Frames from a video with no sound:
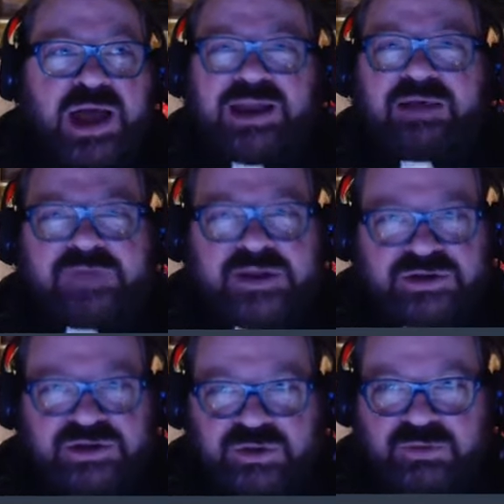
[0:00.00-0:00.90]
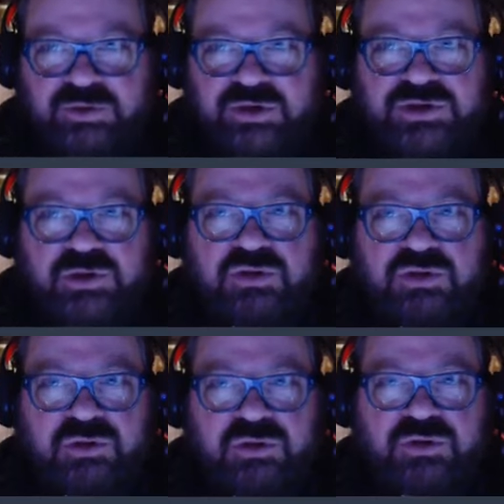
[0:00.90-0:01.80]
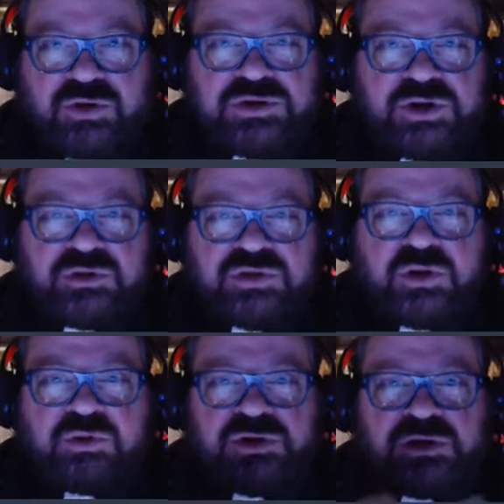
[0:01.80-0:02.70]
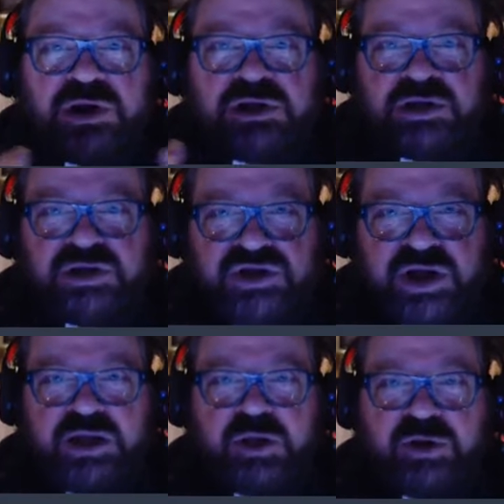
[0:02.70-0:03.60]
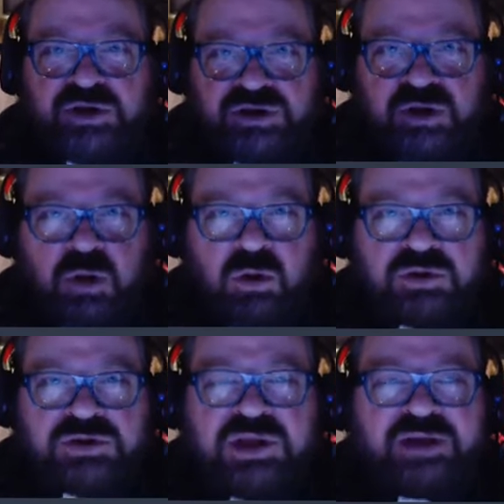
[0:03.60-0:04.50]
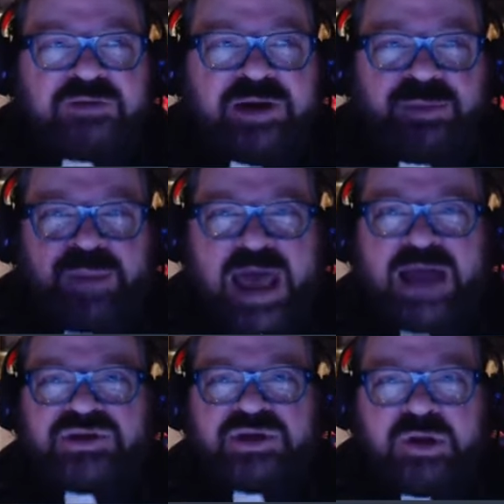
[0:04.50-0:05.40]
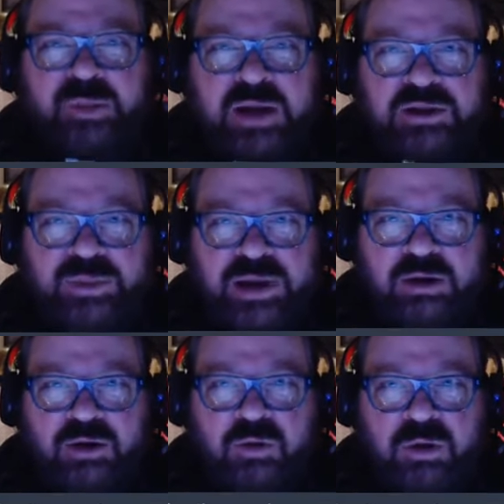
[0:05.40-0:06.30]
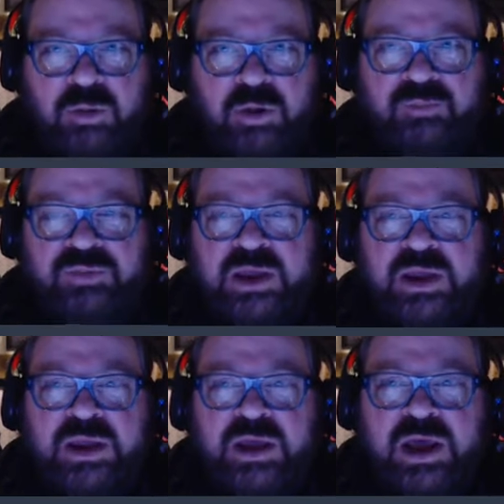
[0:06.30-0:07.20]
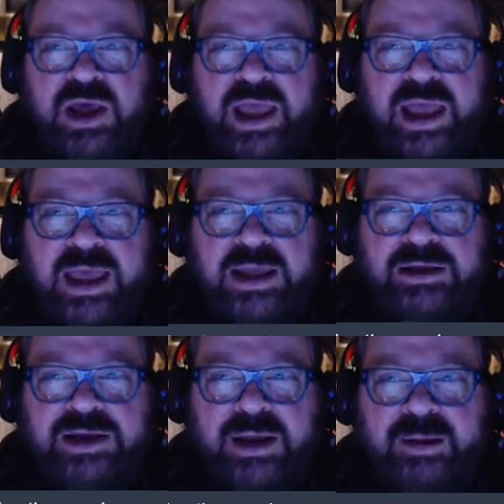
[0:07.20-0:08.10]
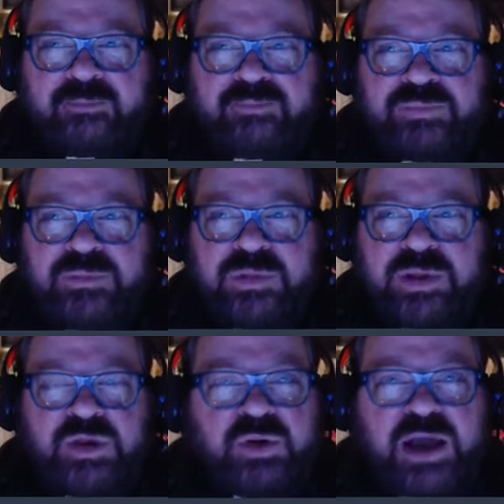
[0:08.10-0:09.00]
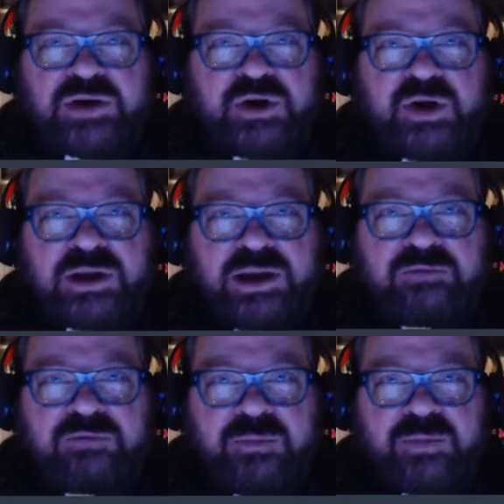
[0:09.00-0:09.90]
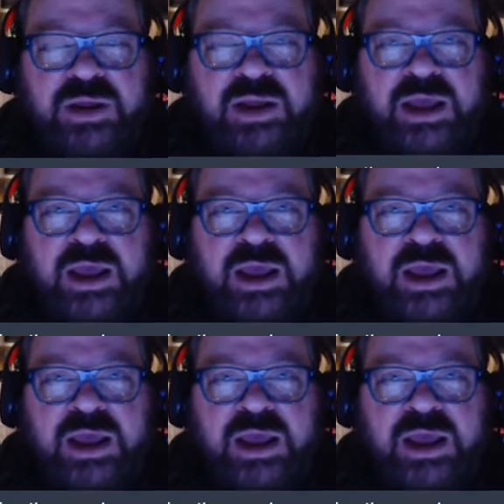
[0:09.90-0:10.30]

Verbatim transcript: I love these two. They're so cool. They're so so such genuine souls. Very passionate about the paranormal, and um, you guys are going to love them.